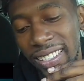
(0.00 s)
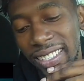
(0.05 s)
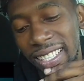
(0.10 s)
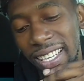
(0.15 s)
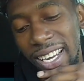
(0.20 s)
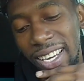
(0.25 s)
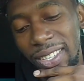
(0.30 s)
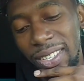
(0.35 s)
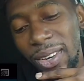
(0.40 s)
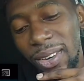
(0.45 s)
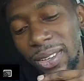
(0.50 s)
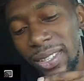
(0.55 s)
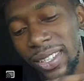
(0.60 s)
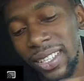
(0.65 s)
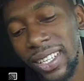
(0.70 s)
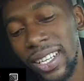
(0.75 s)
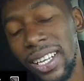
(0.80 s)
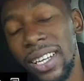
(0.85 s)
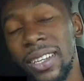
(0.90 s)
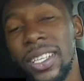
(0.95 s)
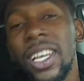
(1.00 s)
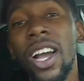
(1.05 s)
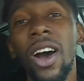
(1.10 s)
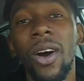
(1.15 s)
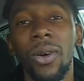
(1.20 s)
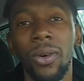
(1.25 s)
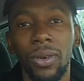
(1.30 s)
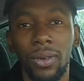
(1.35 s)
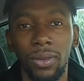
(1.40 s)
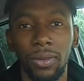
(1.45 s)
The song done.
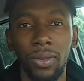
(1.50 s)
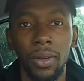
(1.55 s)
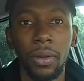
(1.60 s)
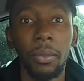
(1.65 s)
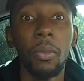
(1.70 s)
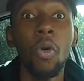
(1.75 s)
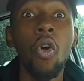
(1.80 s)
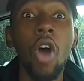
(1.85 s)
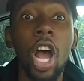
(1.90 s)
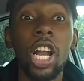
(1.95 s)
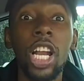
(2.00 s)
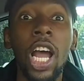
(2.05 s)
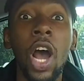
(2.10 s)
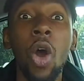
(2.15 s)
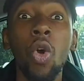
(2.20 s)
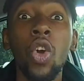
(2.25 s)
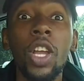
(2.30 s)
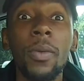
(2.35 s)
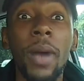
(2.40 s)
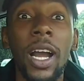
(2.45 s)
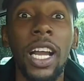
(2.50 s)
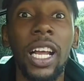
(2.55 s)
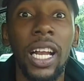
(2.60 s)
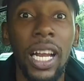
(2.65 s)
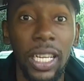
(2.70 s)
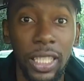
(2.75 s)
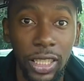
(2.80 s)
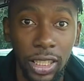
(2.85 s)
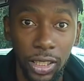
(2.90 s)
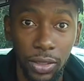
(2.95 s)
Yo, more know who we my
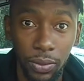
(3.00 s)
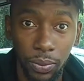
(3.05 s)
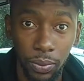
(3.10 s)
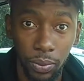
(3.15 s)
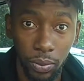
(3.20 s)
clash.